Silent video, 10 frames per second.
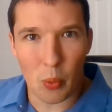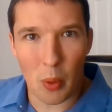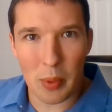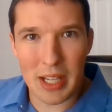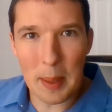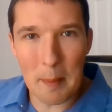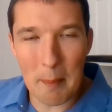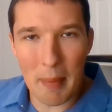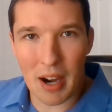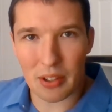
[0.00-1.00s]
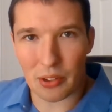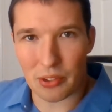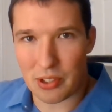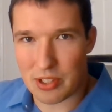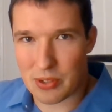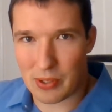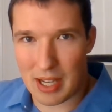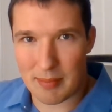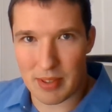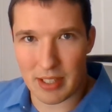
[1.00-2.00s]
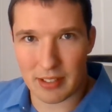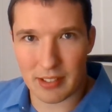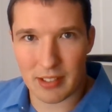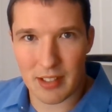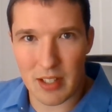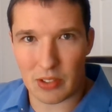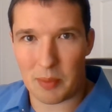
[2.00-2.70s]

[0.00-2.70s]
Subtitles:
Well, we need a model to describe this.